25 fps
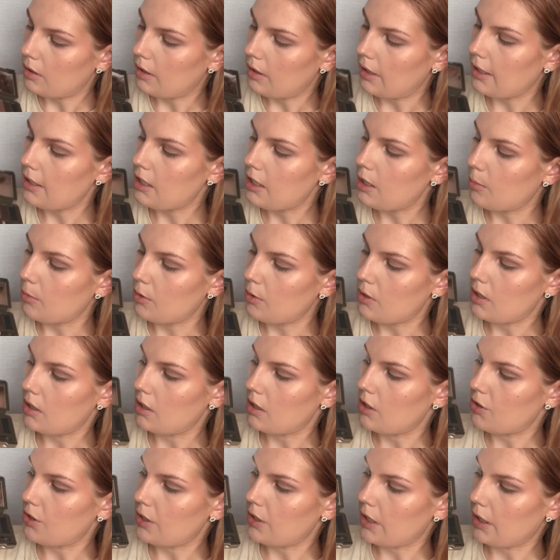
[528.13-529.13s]
Next, I'm using
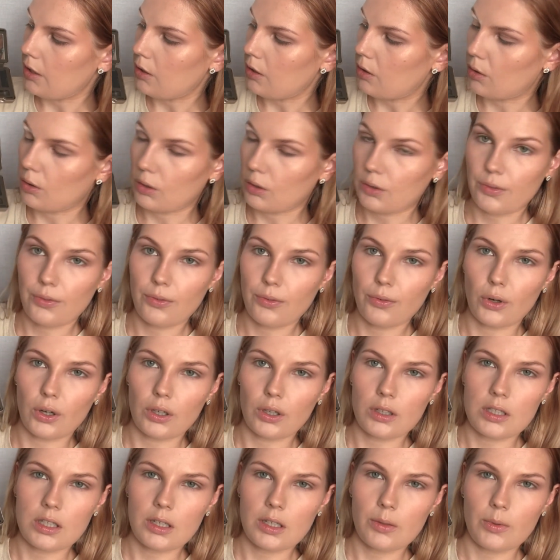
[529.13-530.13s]
this shade called
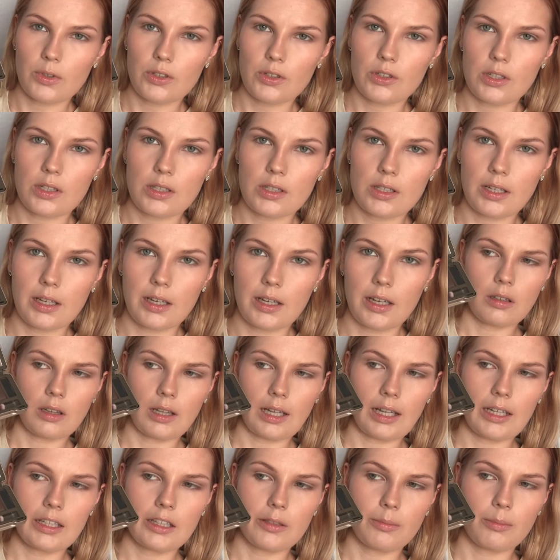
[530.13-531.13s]
Foxy, which is a
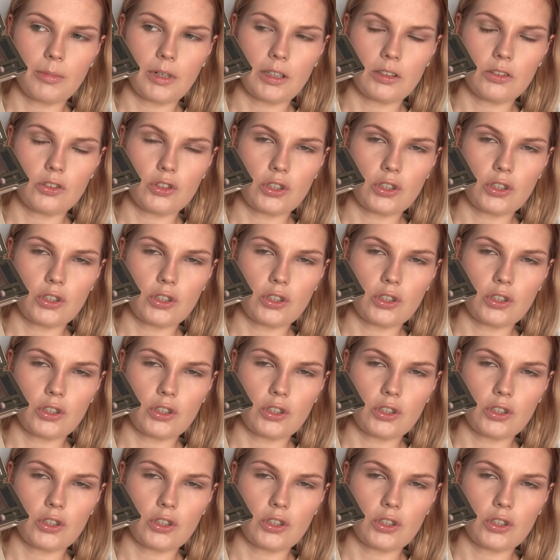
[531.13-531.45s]
light matte